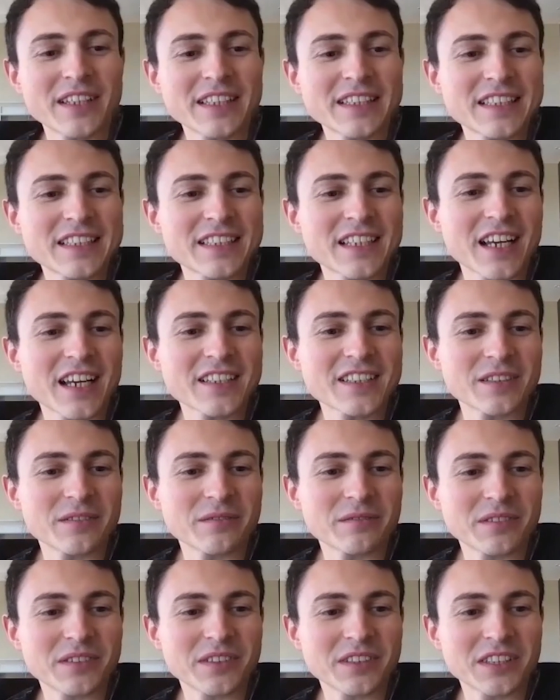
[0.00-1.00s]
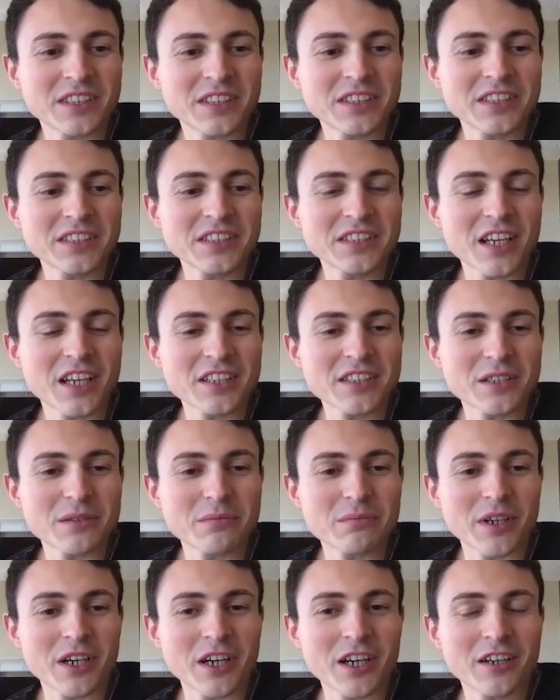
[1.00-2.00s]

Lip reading: this is awesome. This is awesome.